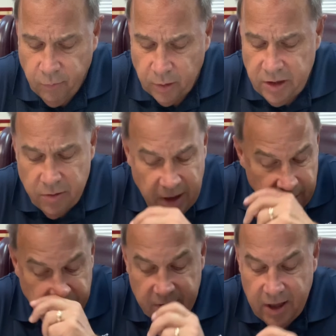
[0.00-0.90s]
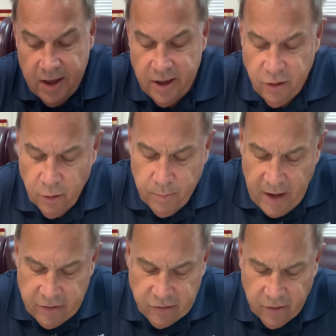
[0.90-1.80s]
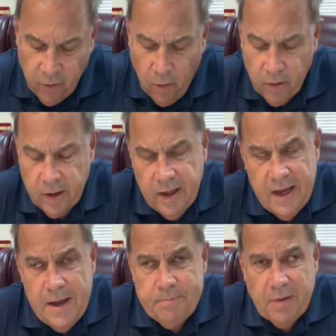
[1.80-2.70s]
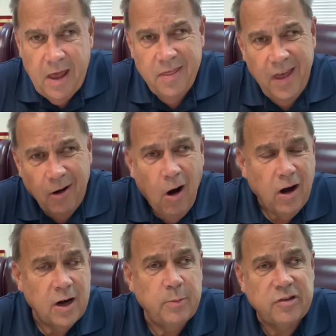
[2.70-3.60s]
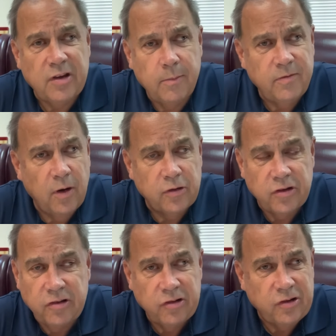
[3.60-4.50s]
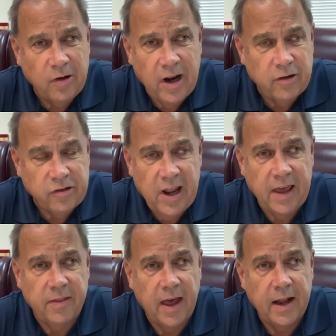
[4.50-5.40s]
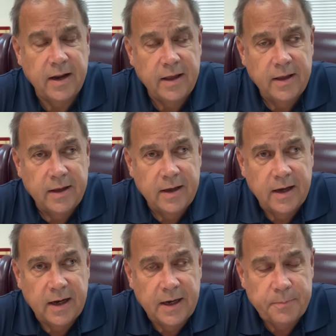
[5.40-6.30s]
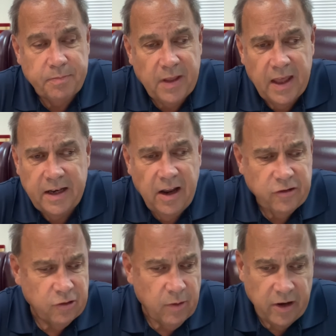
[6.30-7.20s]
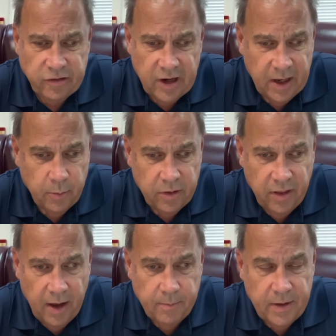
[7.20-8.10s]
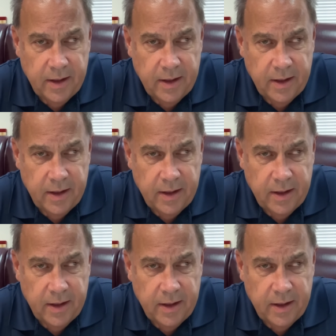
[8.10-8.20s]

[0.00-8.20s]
When you give your best to the Lord, there are going to be some folks that just don't understand that. It doesn't resonate with them.